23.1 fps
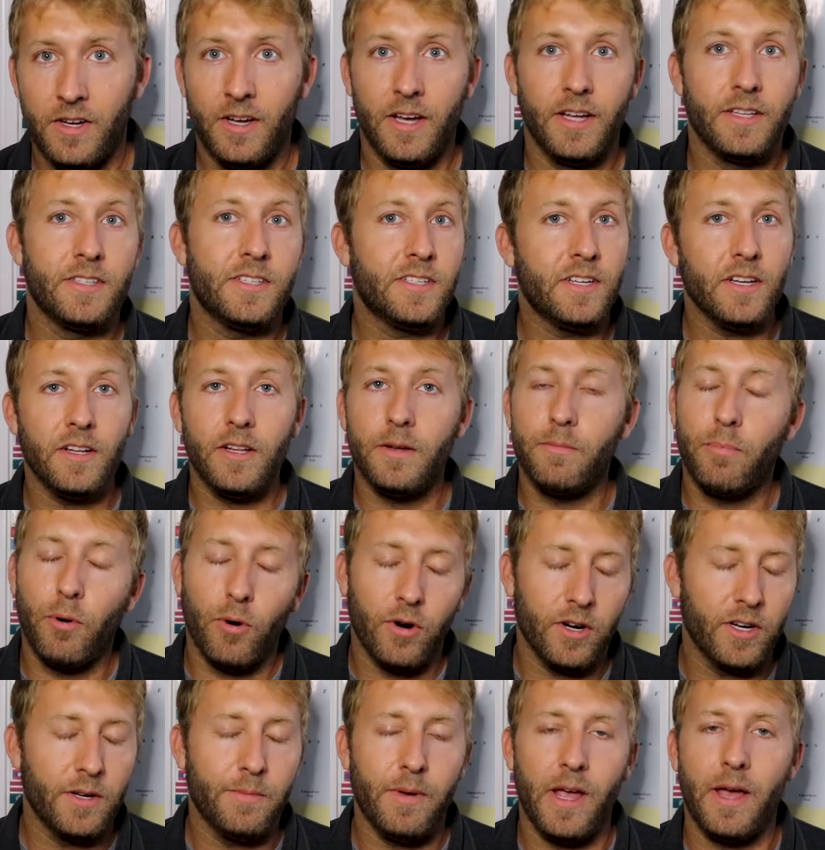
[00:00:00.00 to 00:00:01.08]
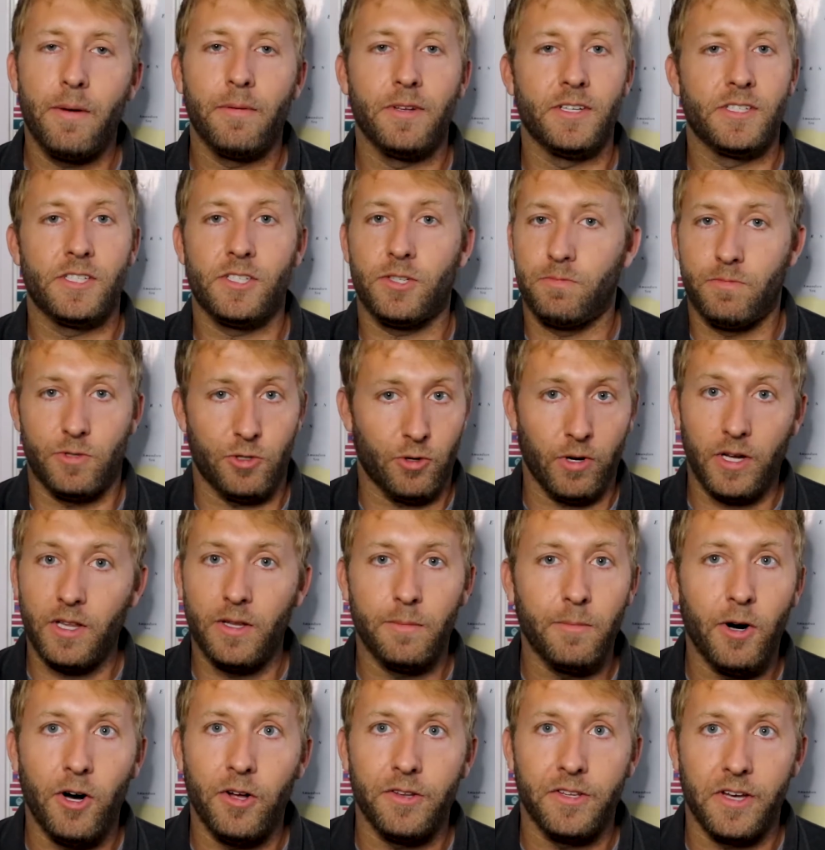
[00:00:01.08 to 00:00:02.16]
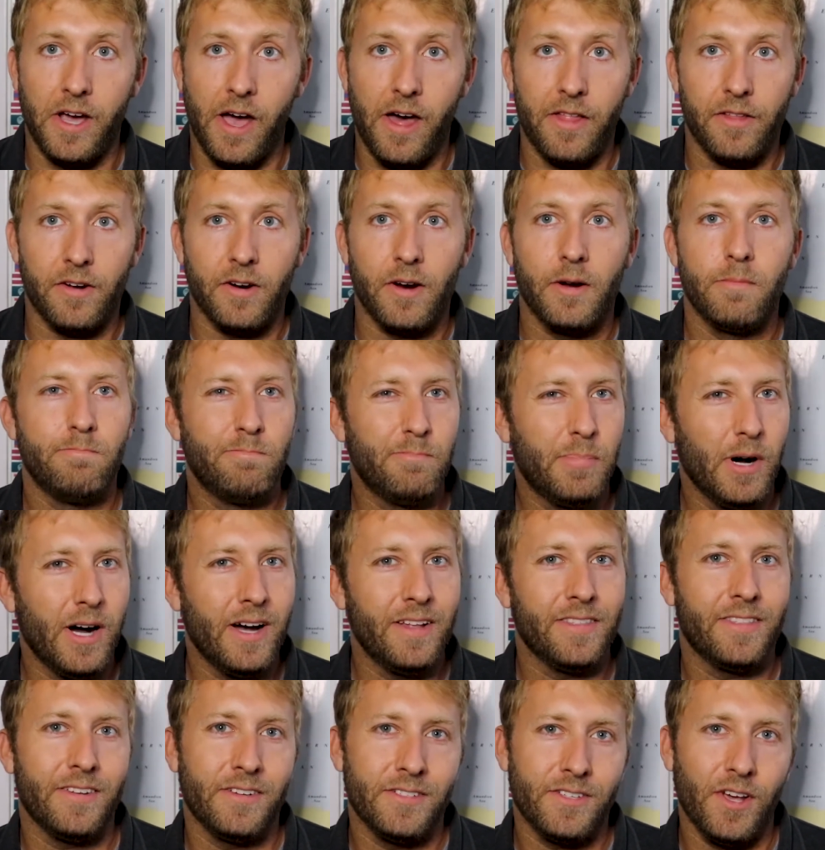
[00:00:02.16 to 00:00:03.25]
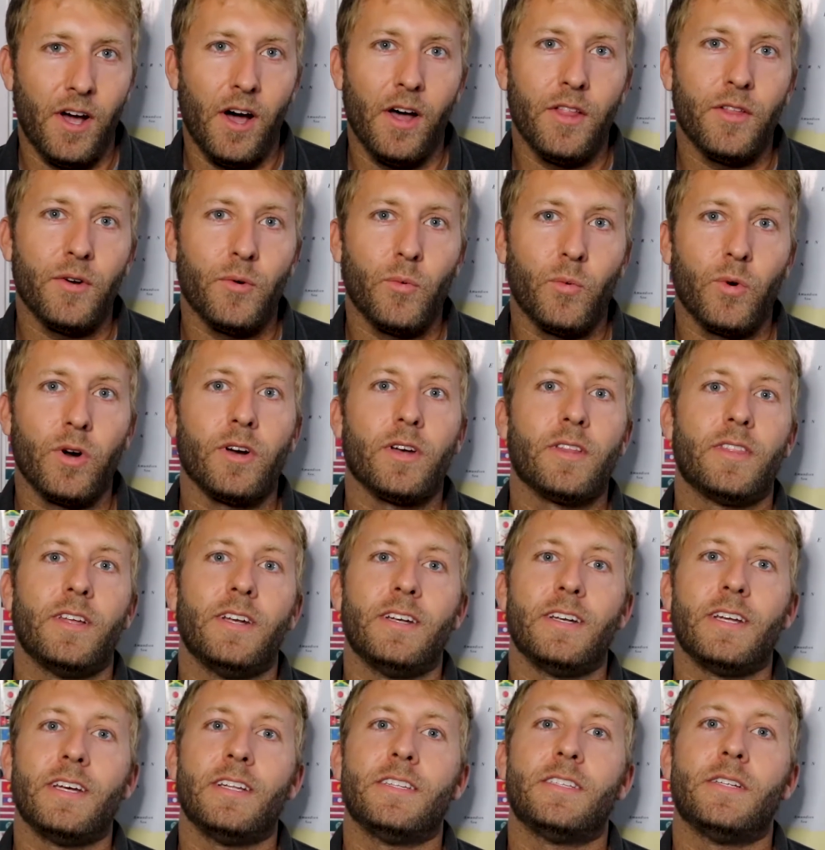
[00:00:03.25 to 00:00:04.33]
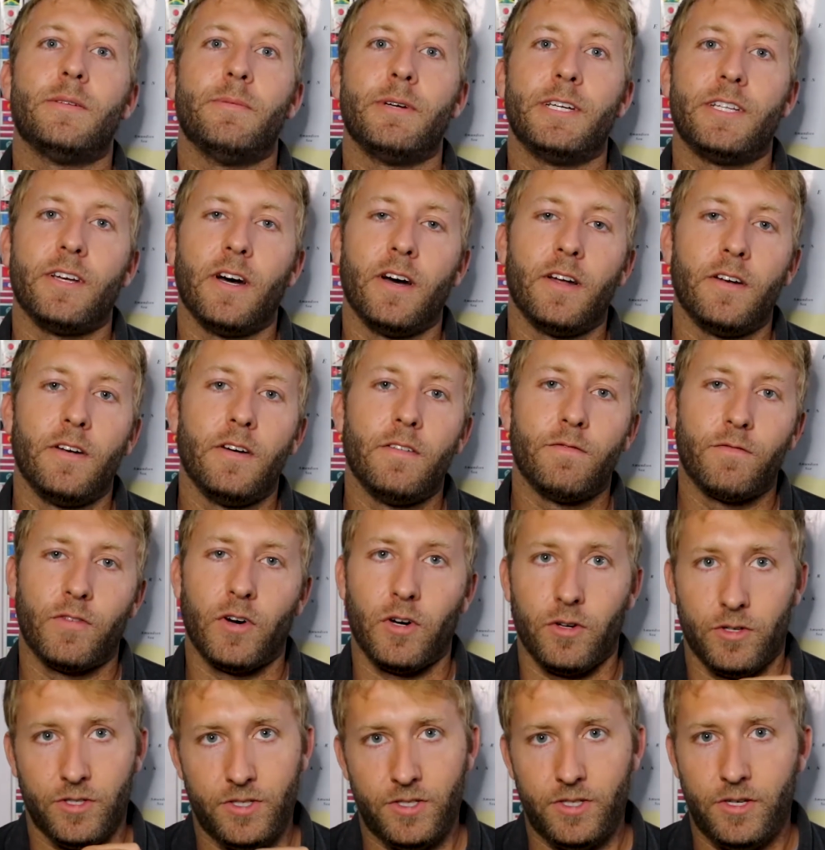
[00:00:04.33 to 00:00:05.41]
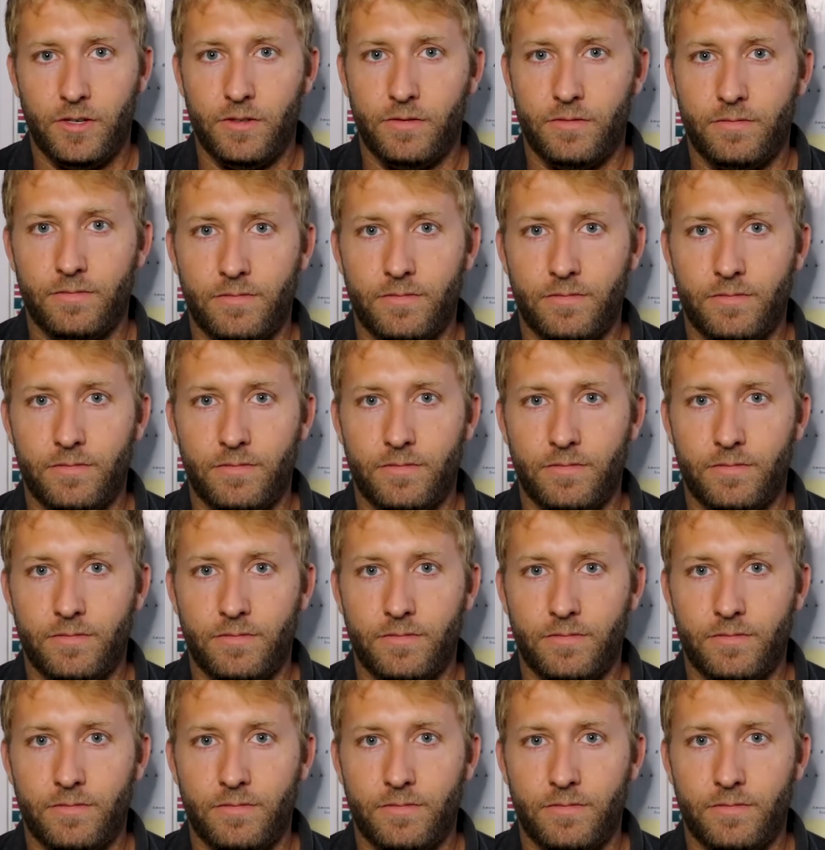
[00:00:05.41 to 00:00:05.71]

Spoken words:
It's still important to be able to string them all together, but there's other work that needs to be done first.